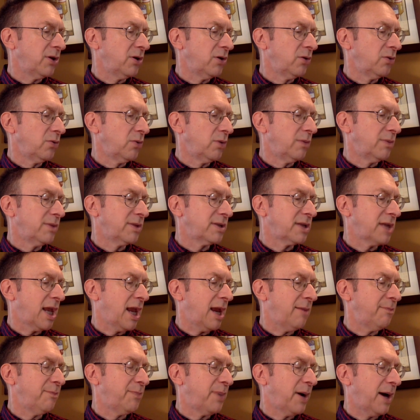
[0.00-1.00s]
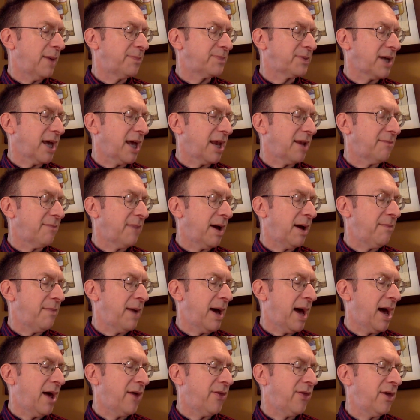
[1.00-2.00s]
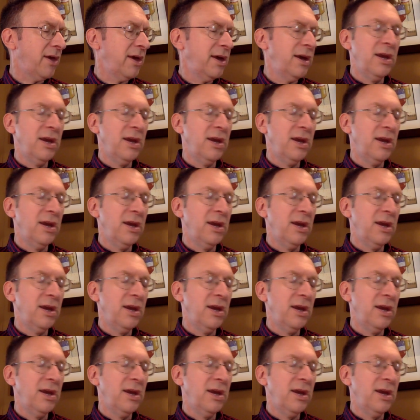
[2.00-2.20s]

old woman's name popped out of my mouth.